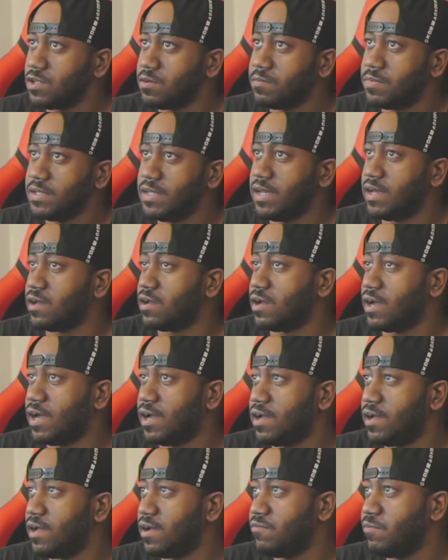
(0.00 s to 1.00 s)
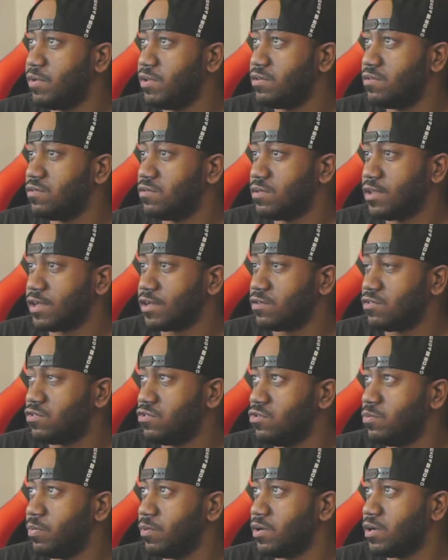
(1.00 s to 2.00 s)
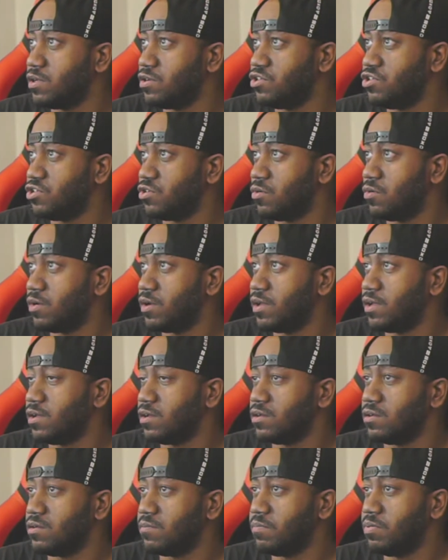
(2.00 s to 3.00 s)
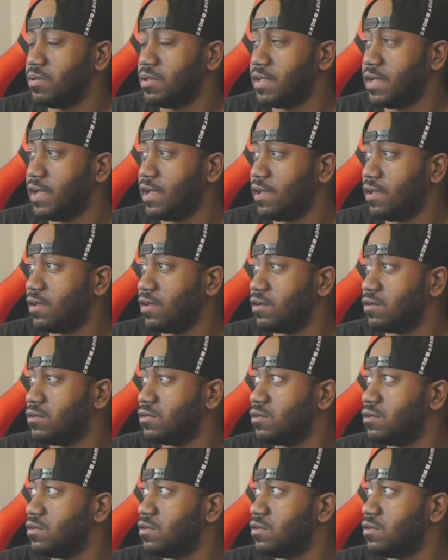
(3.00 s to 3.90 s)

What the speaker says: But yeah, I've been like super enjoying playing